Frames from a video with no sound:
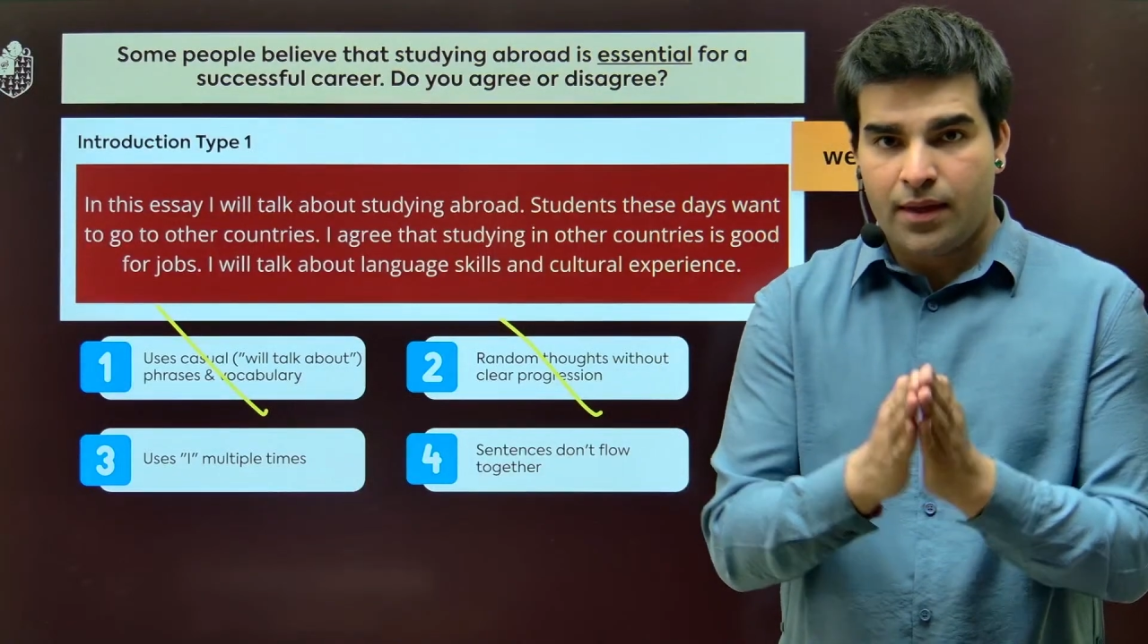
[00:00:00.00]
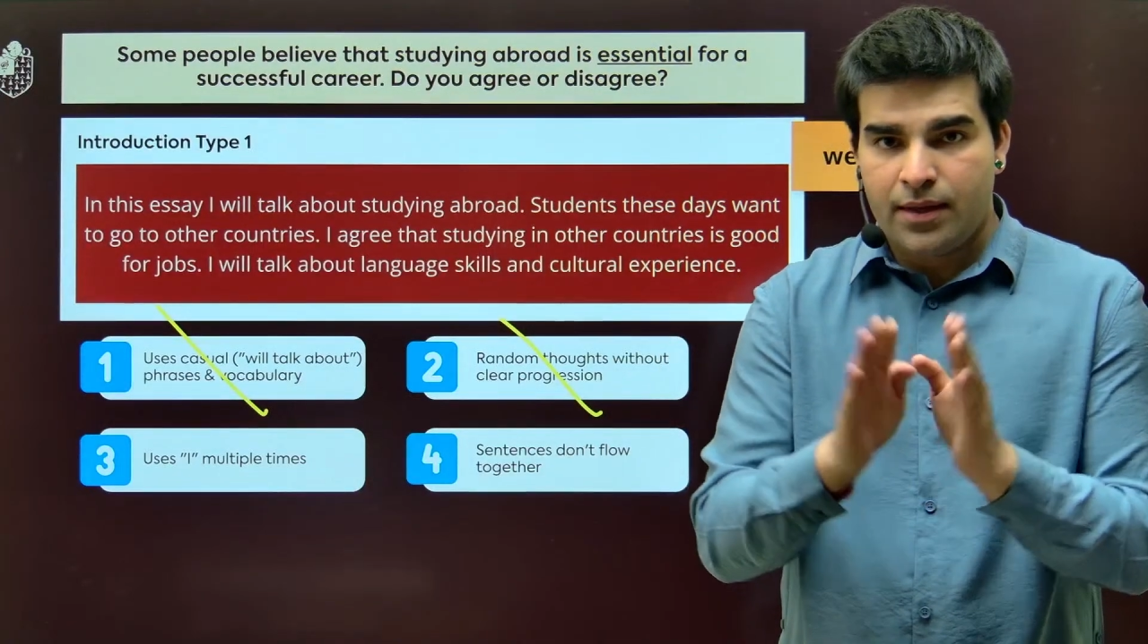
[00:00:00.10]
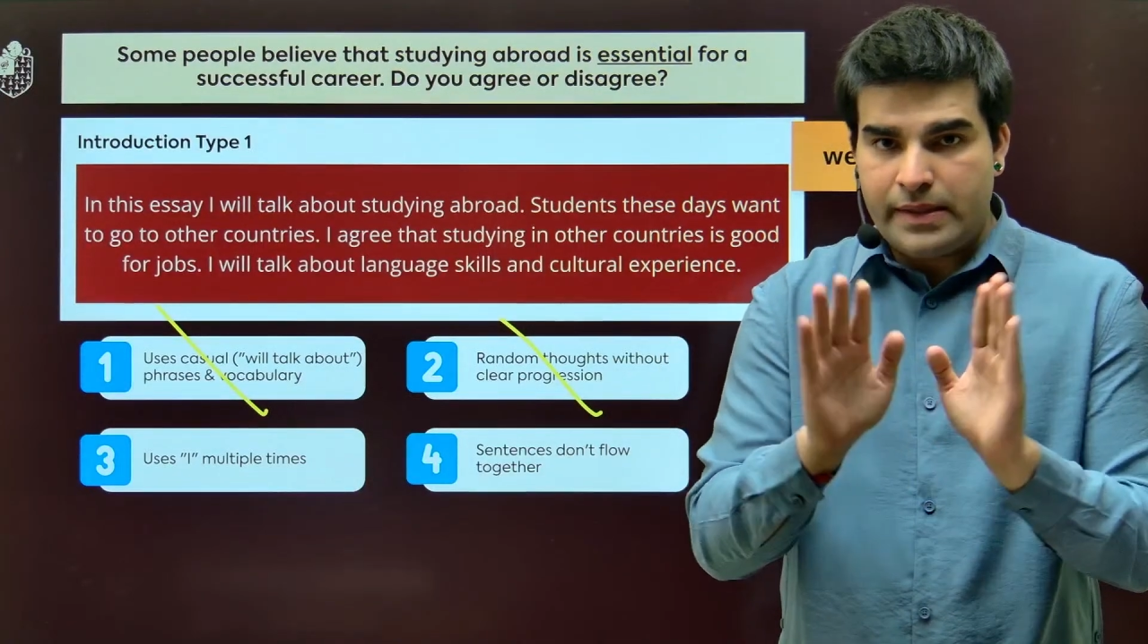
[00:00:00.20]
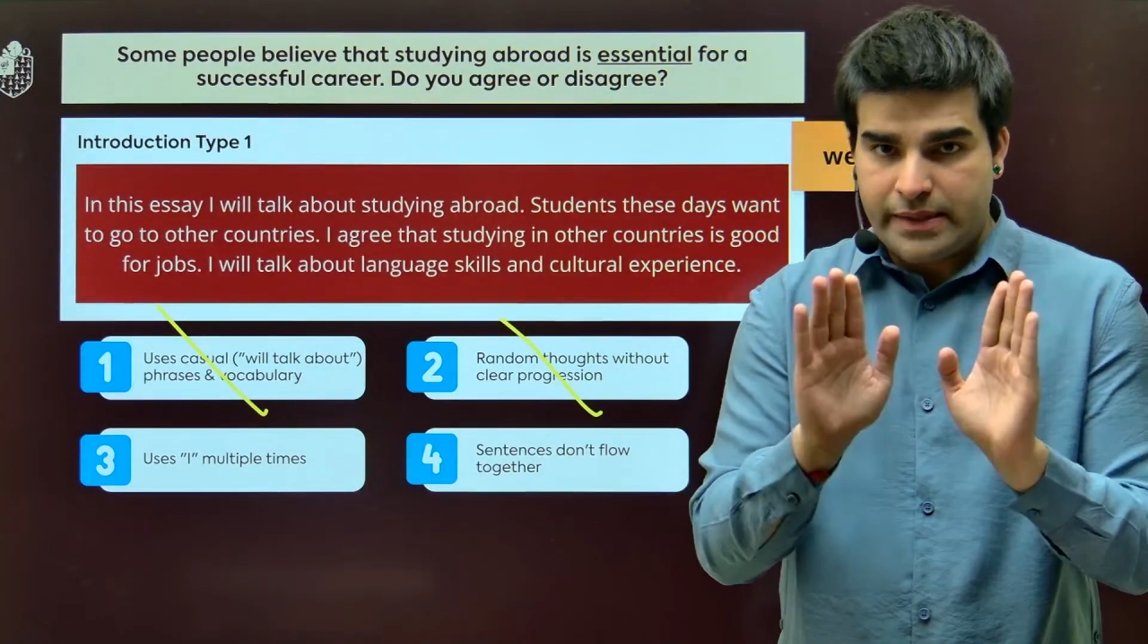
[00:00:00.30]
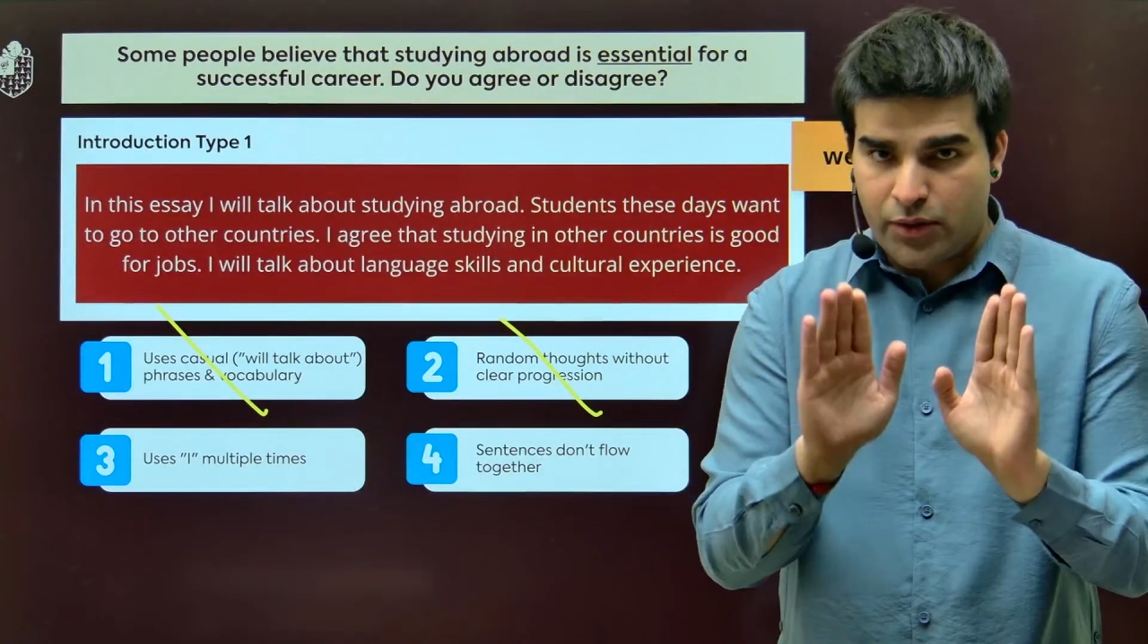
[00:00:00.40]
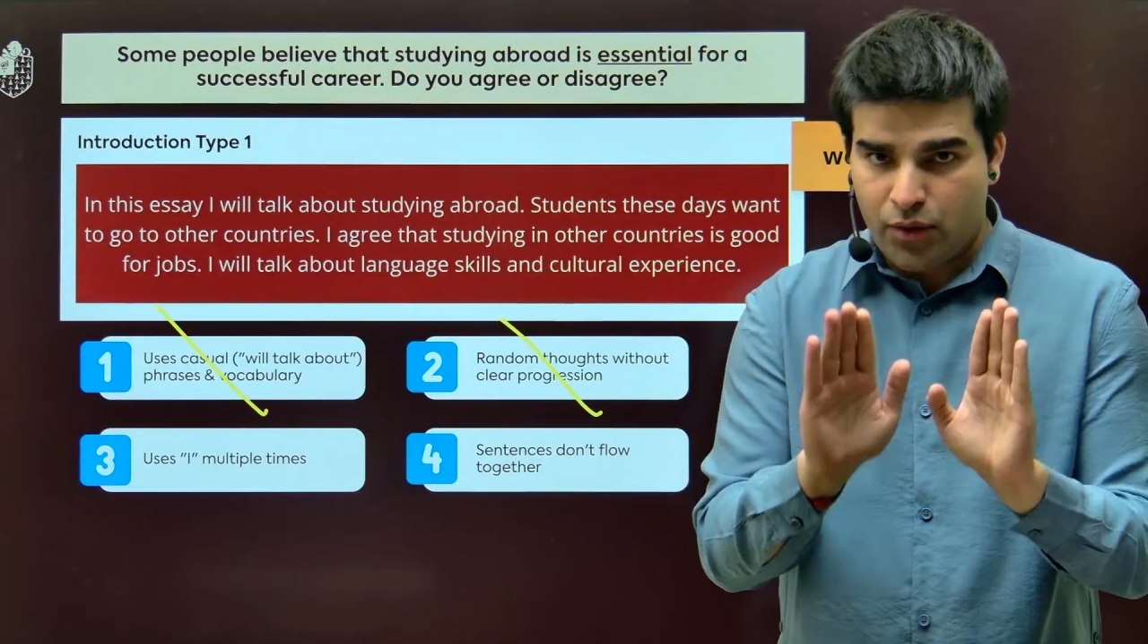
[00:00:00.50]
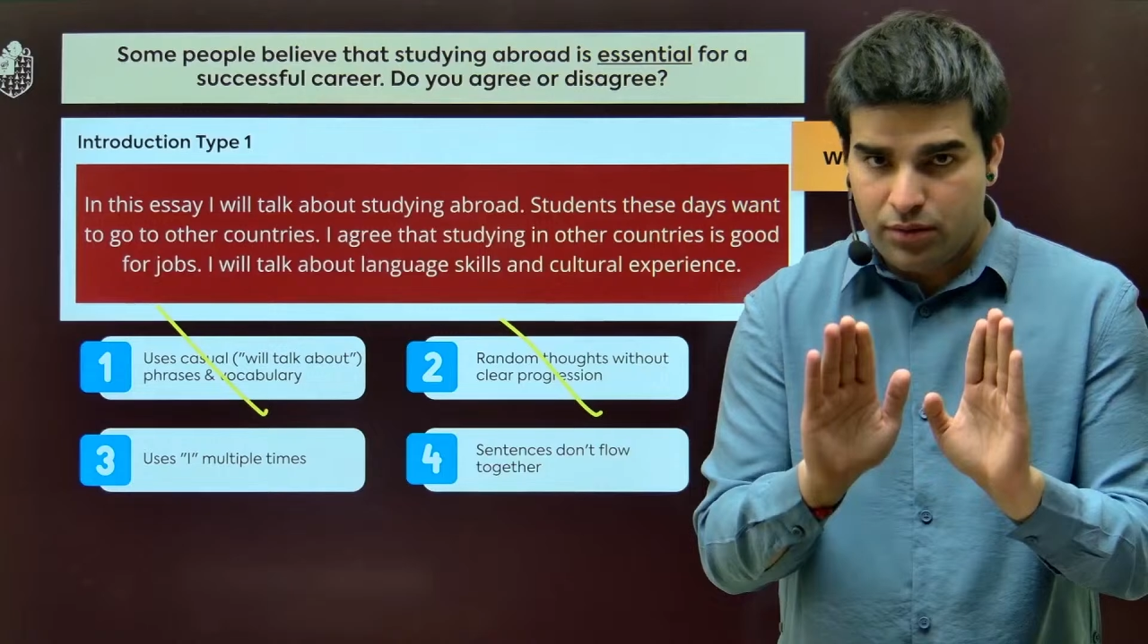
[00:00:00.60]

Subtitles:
So